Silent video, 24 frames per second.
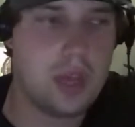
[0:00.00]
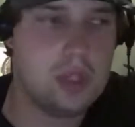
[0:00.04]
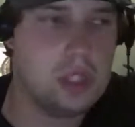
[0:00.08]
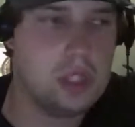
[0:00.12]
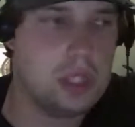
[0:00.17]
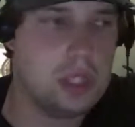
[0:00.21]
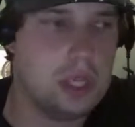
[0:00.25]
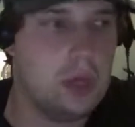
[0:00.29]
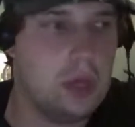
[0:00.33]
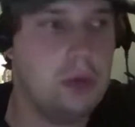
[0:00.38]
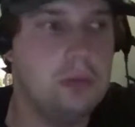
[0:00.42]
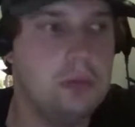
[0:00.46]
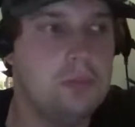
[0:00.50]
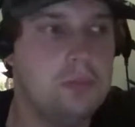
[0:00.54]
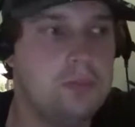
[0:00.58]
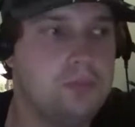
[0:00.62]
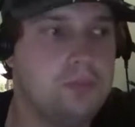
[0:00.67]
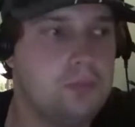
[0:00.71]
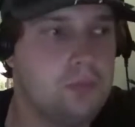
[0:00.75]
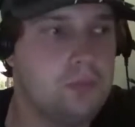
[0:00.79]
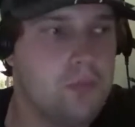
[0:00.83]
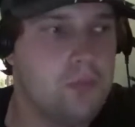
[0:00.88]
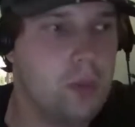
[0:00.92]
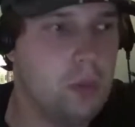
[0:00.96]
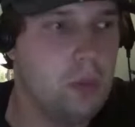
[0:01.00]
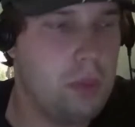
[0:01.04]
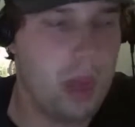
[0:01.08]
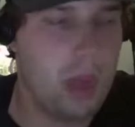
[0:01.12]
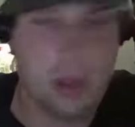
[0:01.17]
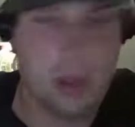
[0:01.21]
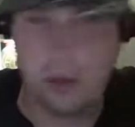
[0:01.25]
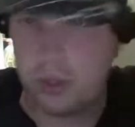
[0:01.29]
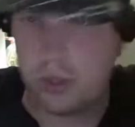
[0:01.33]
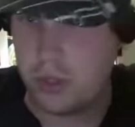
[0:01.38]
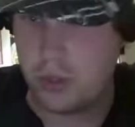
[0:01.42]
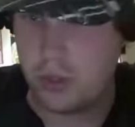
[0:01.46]
So,
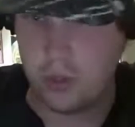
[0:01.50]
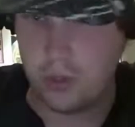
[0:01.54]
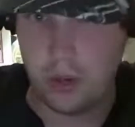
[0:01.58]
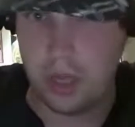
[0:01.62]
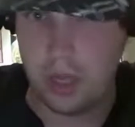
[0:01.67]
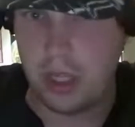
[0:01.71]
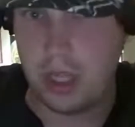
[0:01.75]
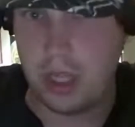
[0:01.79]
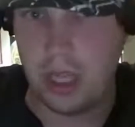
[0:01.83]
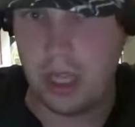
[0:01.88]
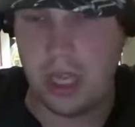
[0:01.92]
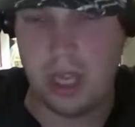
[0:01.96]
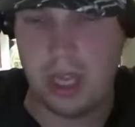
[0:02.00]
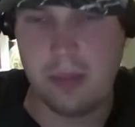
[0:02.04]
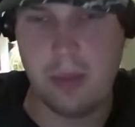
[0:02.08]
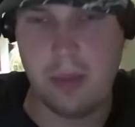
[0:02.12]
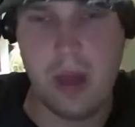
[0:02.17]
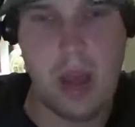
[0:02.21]
Penguins, great game.